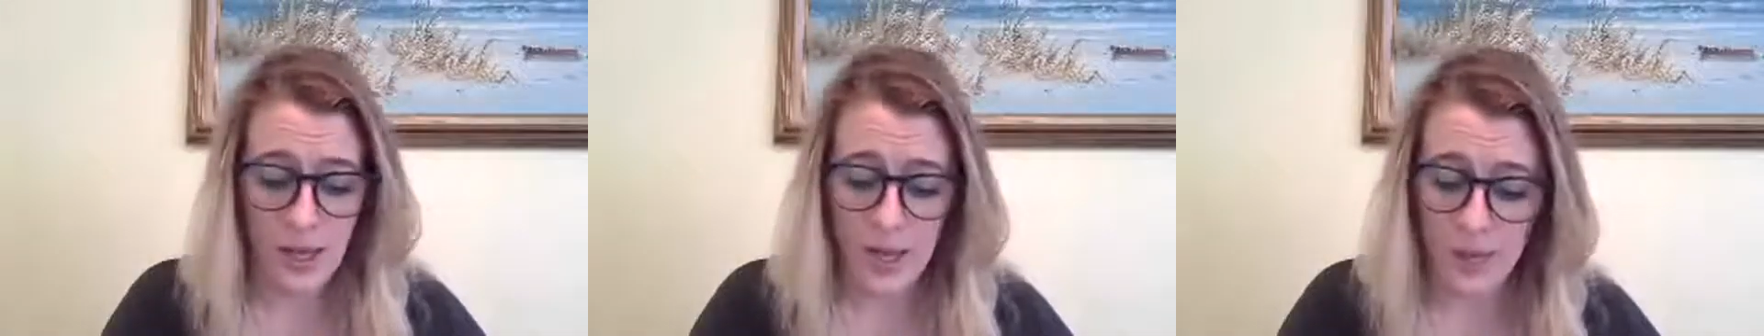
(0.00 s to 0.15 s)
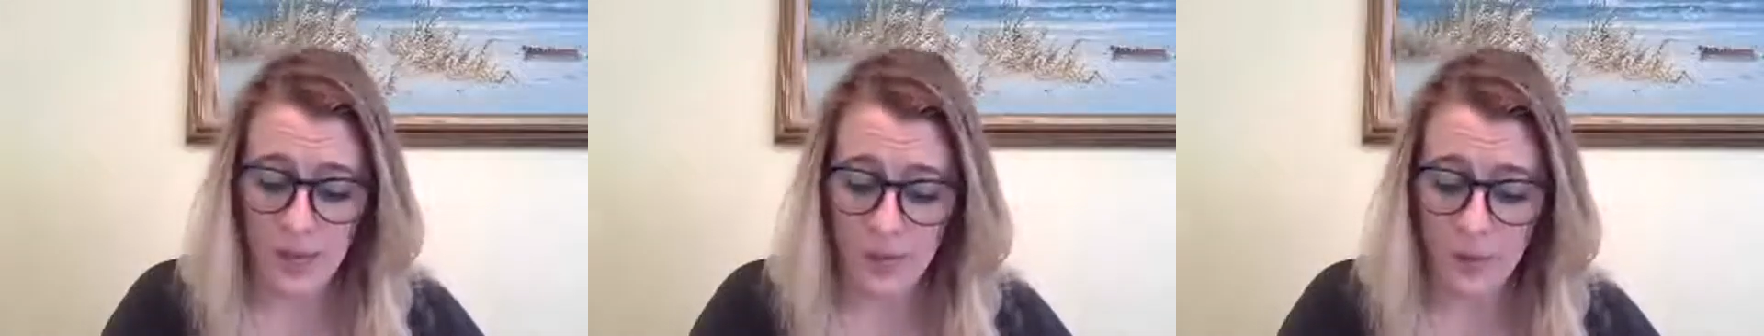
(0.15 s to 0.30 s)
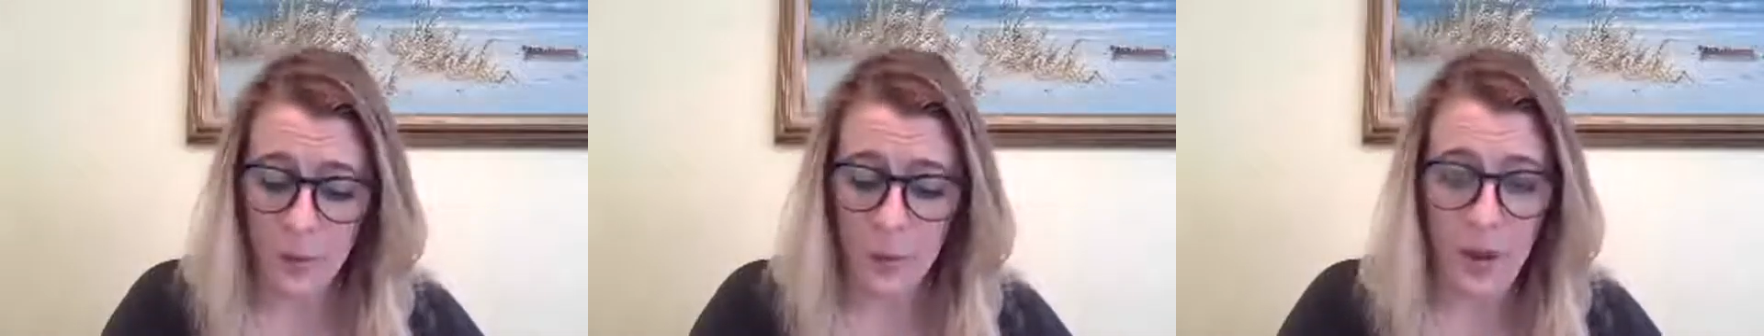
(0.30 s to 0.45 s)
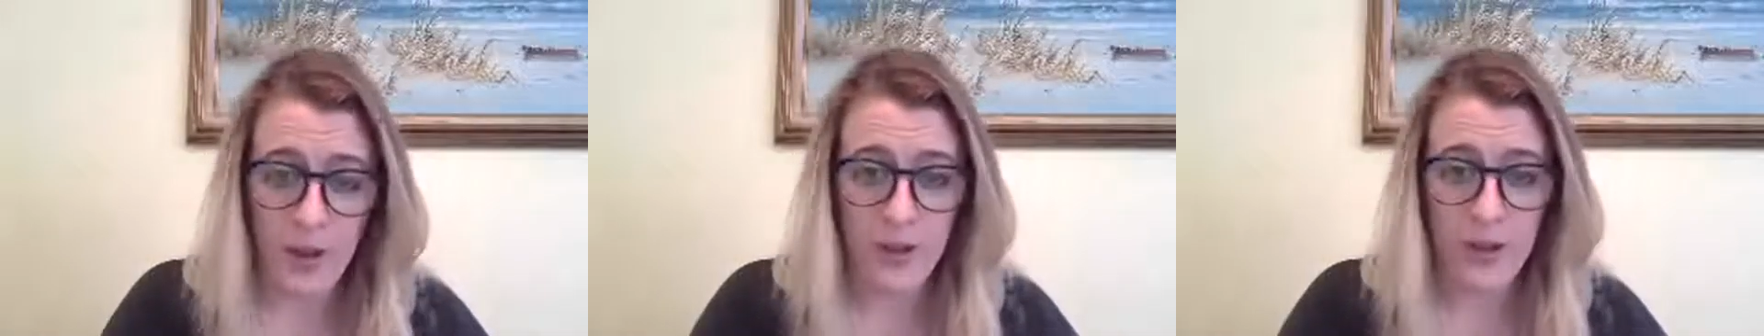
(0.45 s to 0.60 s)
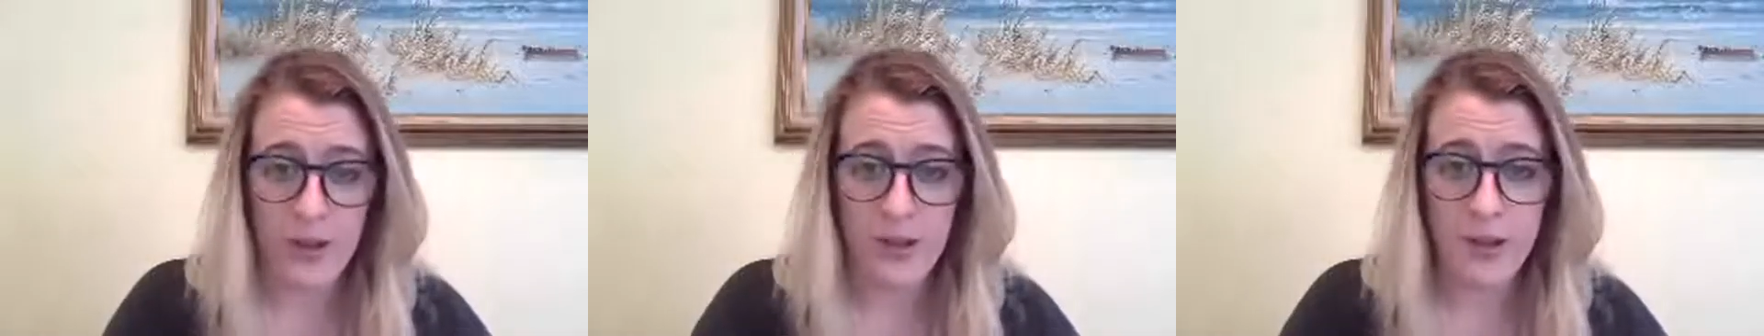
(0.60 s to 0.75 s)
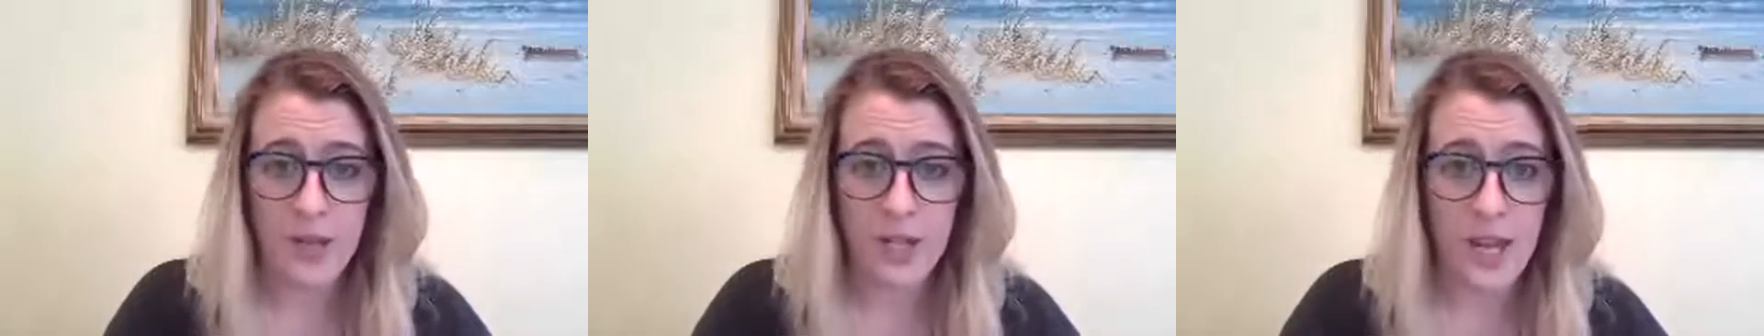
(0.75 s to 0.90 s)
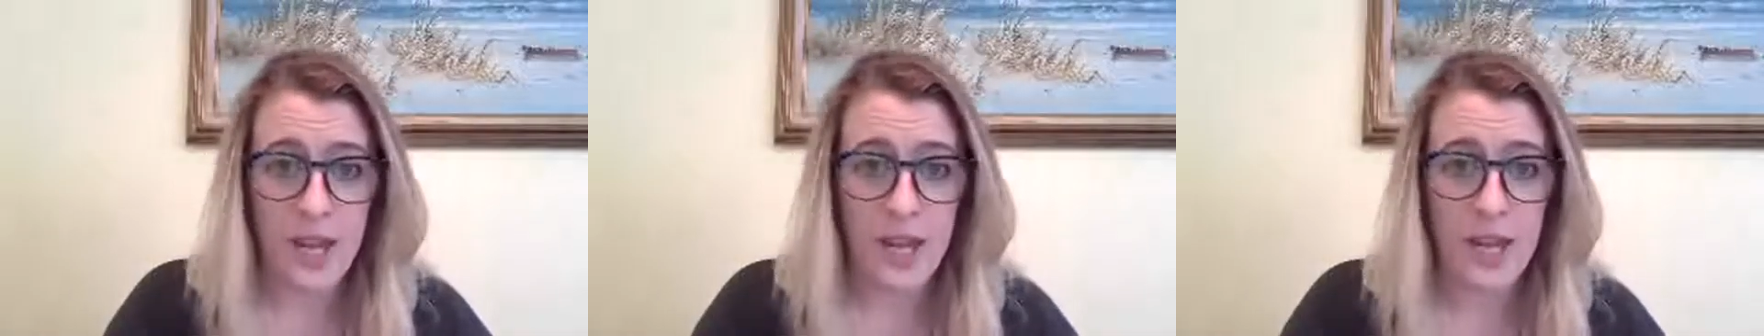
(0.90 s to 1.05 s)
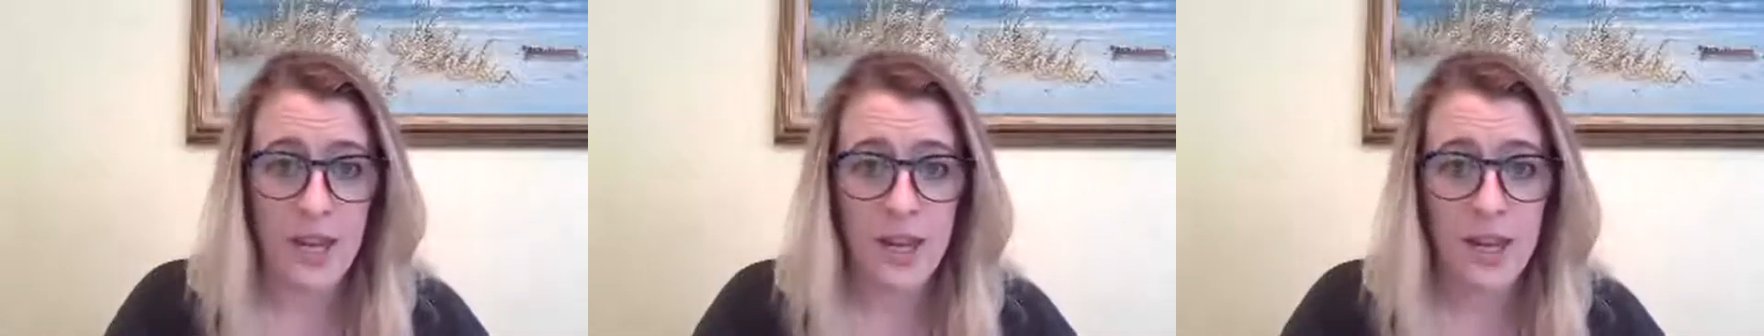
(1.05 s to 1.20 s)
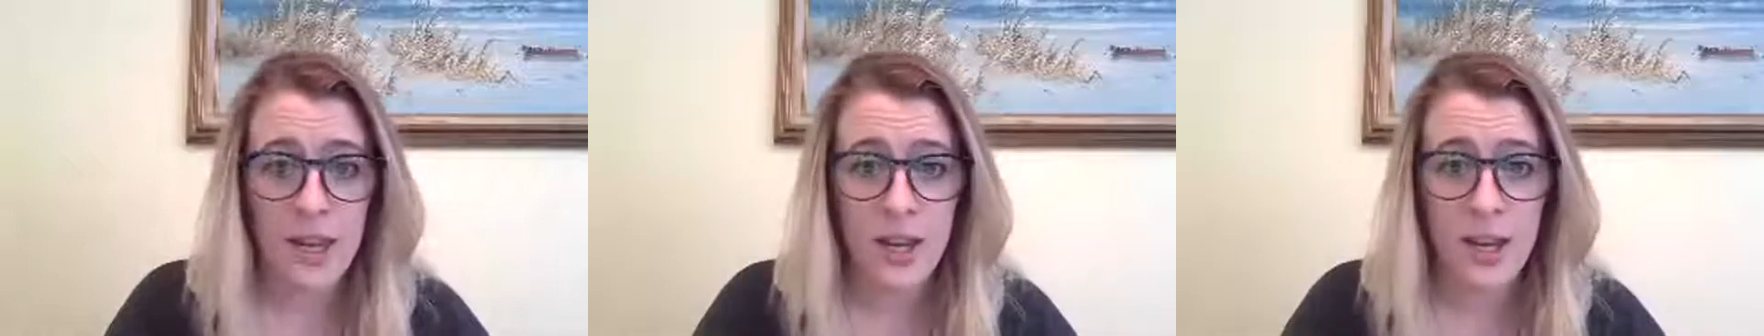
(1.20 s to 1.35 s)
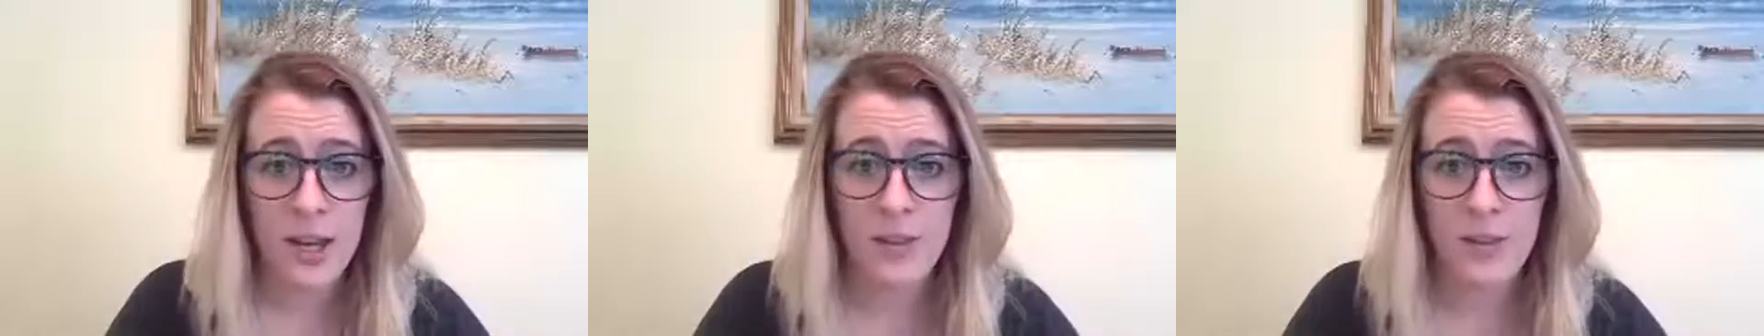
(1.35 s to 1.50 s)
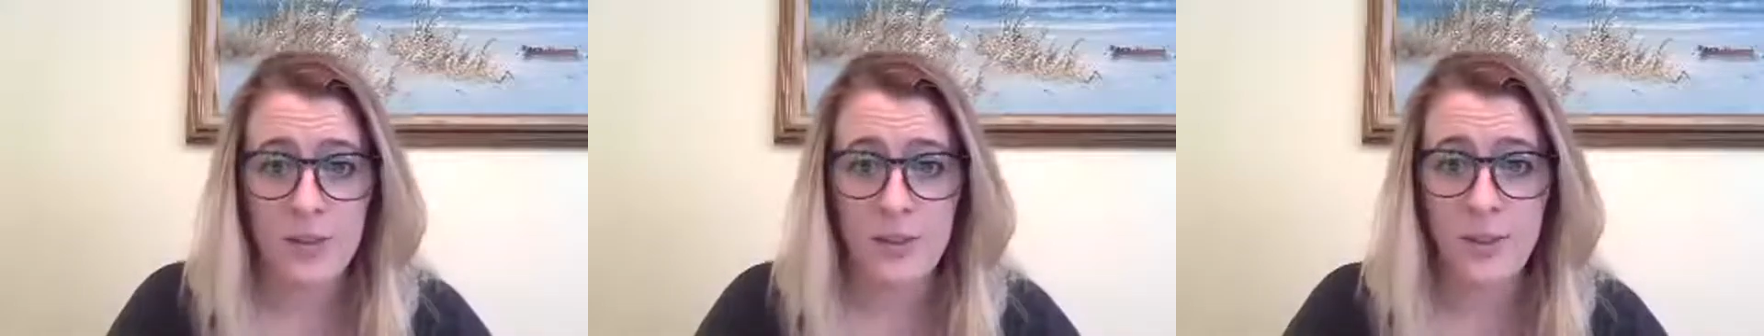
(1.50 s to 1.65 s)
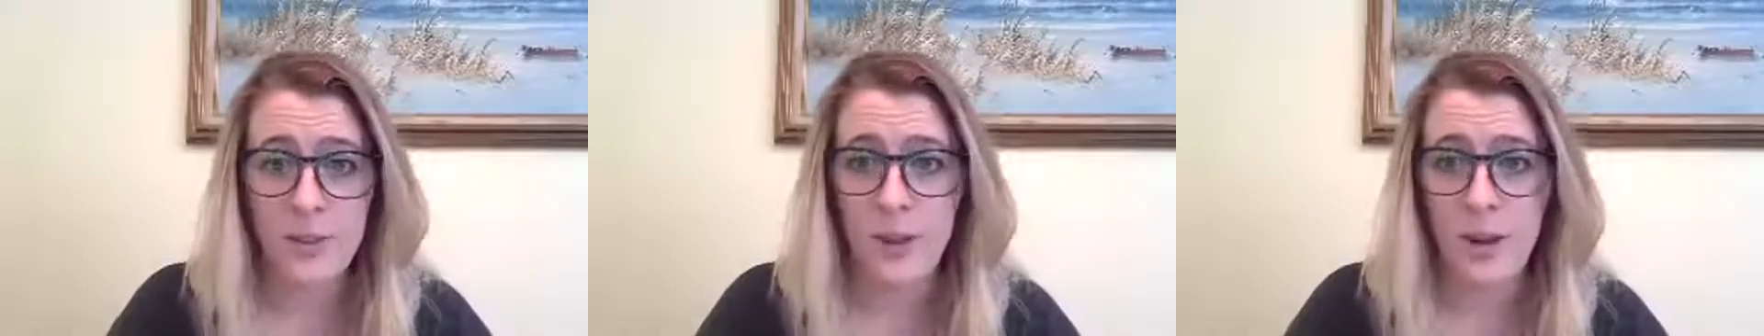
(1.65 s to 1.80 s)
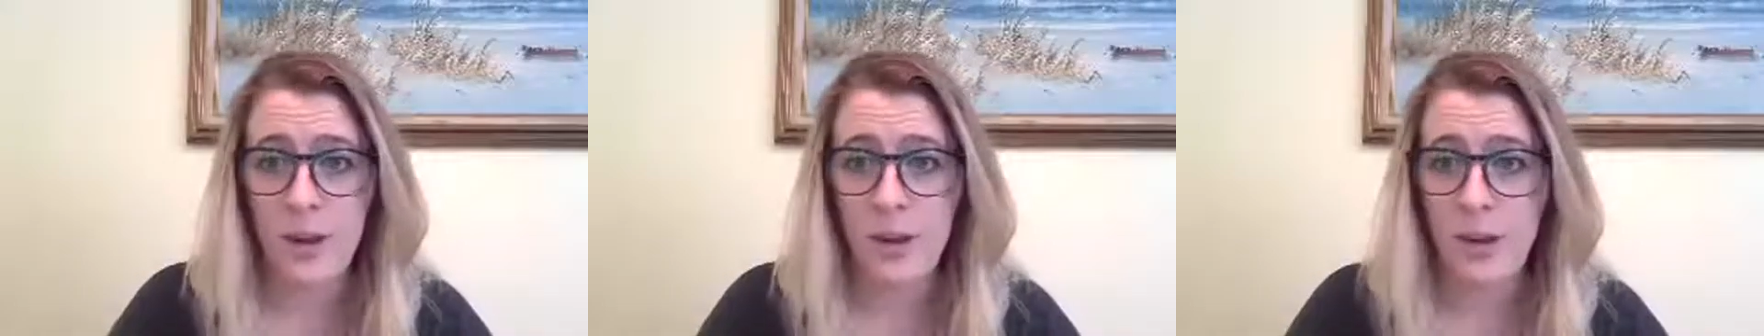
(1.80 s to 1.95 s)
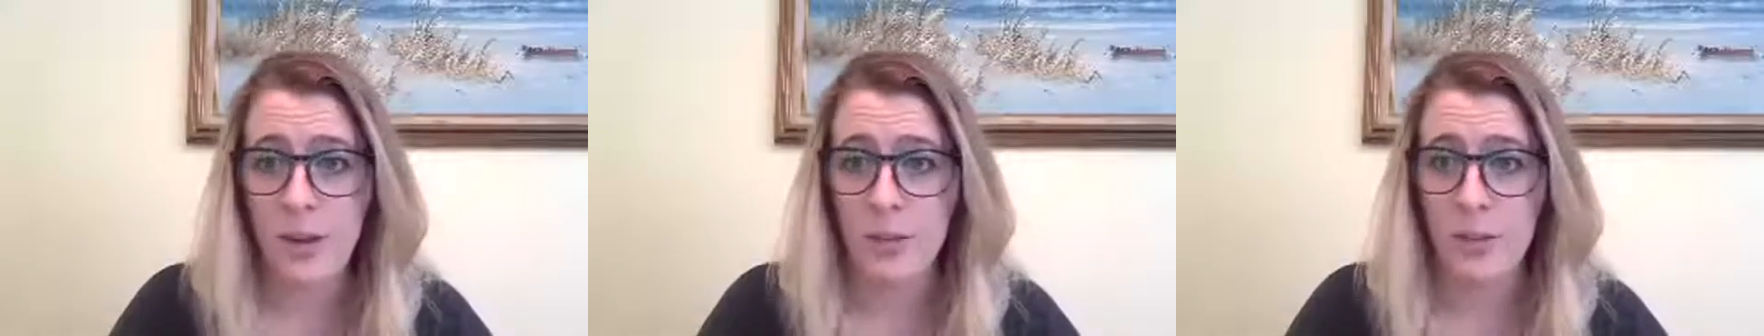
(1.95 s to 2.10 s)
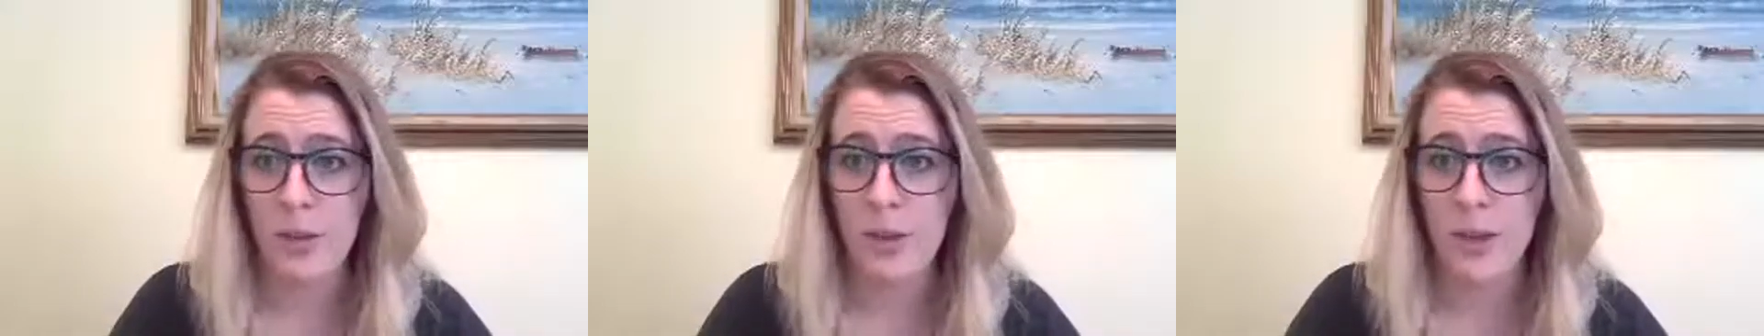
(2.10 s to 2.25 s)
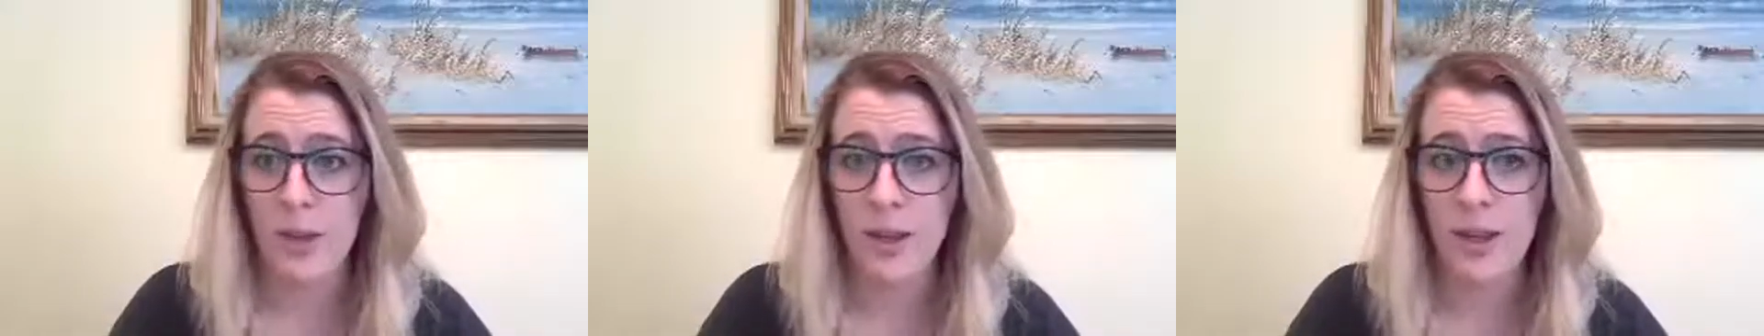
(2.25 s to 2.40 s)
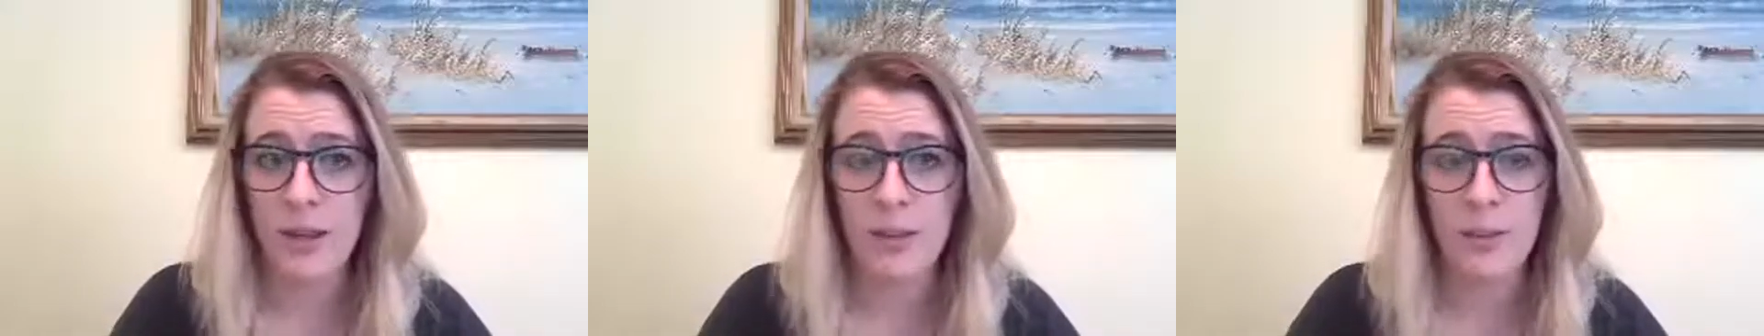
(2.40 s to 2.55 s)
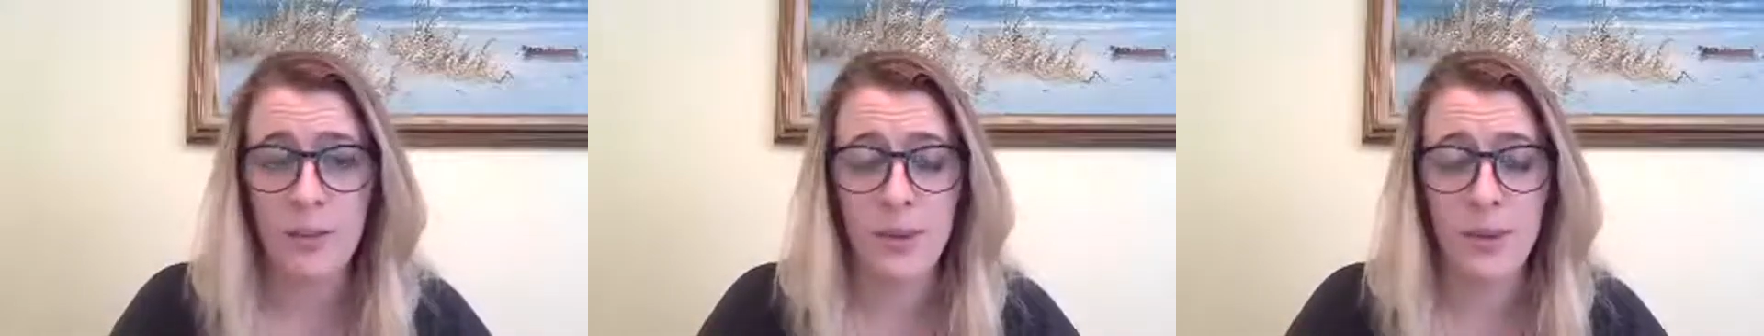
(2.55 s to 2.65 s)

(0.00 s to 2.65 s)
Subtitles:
is well educated and smart and brilliant,